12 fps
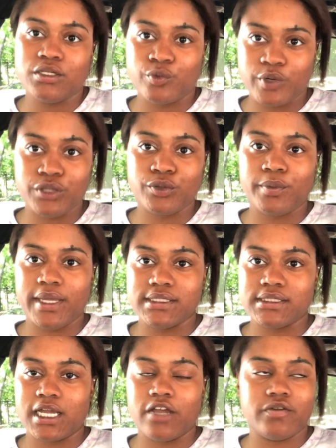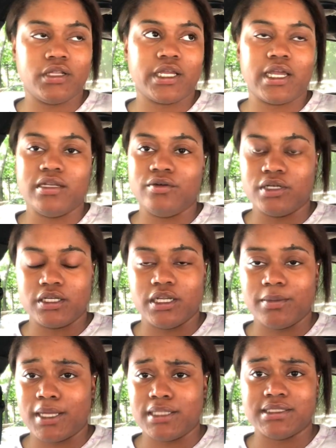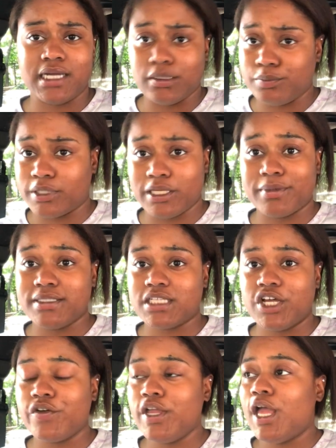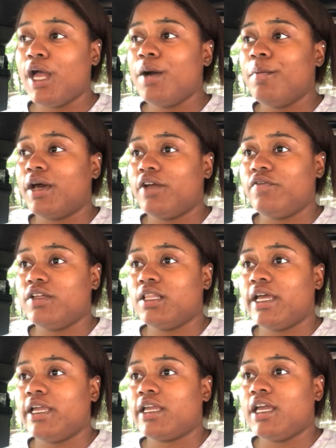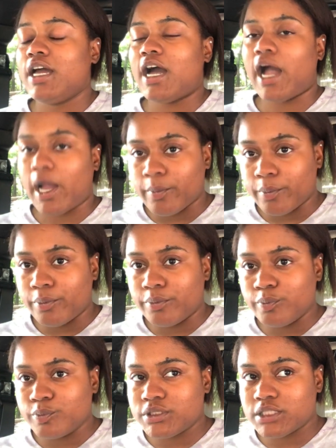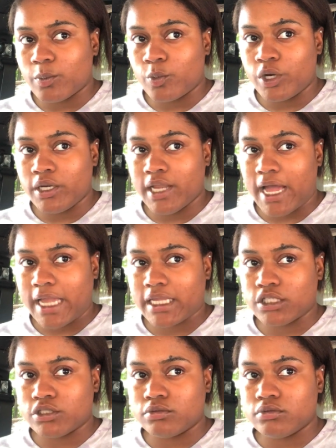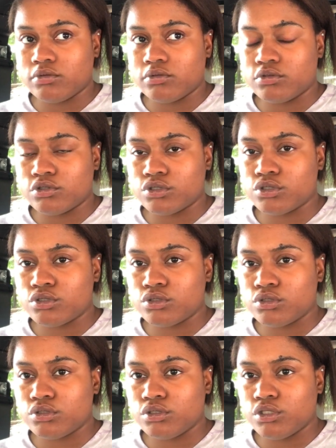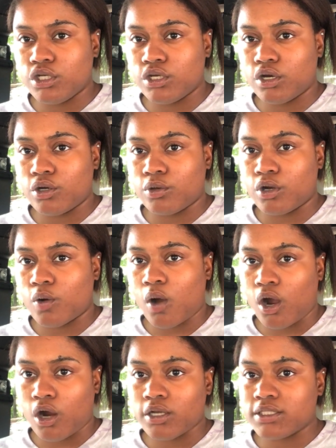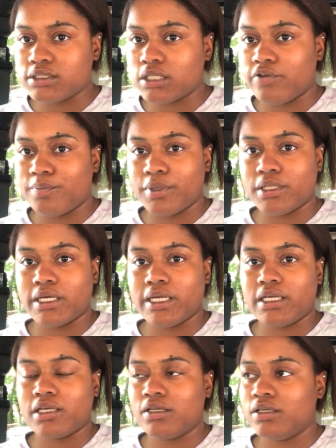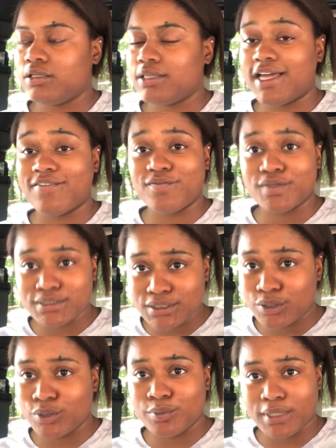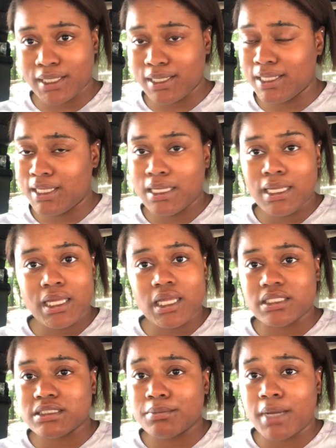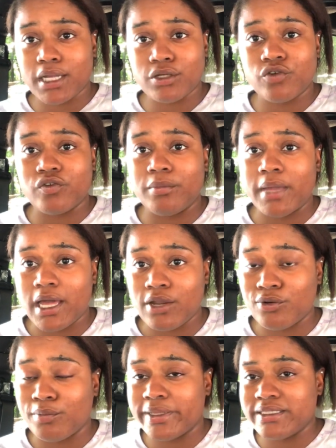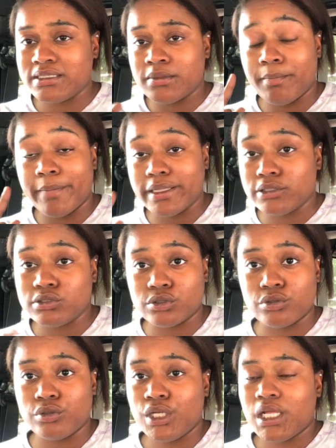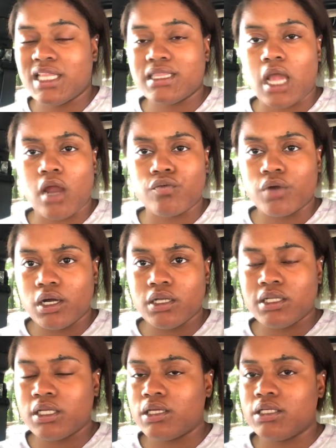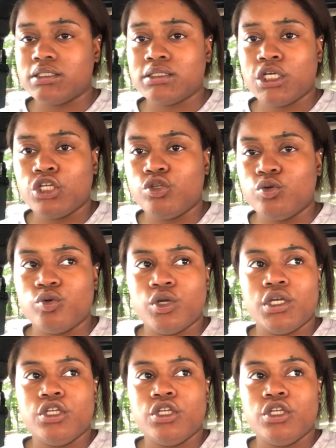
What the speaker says: went through basic, I feel like anyone could. I'm not downplaying myself, but I feel like I'm someone, I can, you know, go hard and stuff, but like that physical, man, it's mind over matter, mental. That run is, you